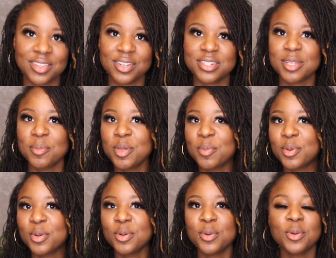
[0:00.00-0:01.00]
There are some
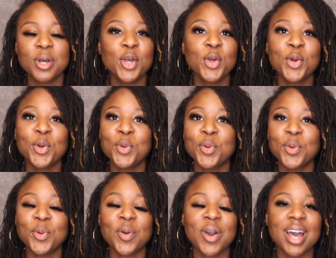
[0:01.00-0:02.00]
people
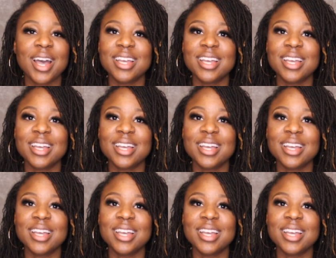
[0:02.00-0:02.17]
who